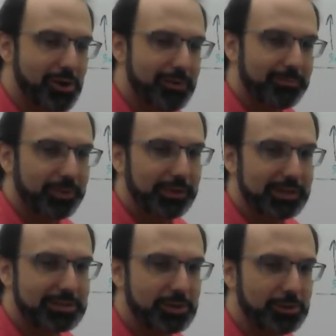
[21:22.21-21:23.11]
on
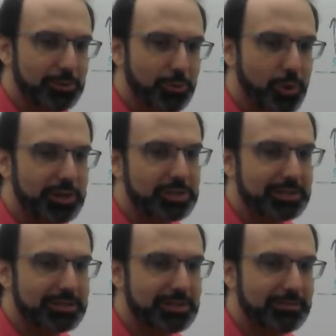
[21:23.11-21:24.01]
as they're watching
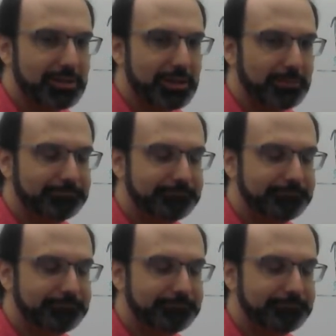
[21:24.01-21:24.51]
this stuff later.